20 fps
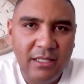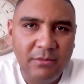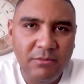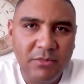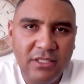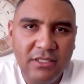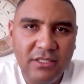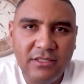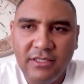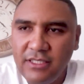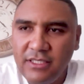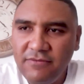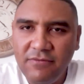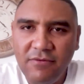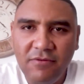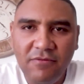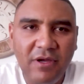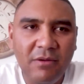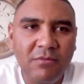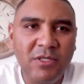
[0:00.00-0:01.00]
I mean,
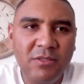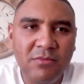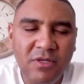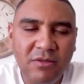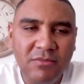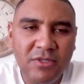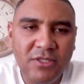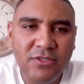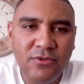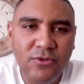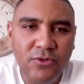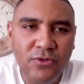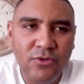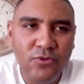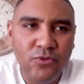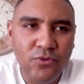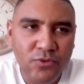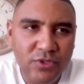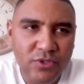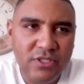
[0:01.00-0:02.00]
for family members to
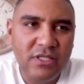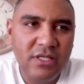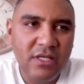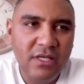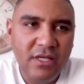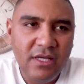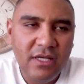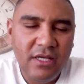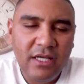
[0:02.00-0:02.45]
lose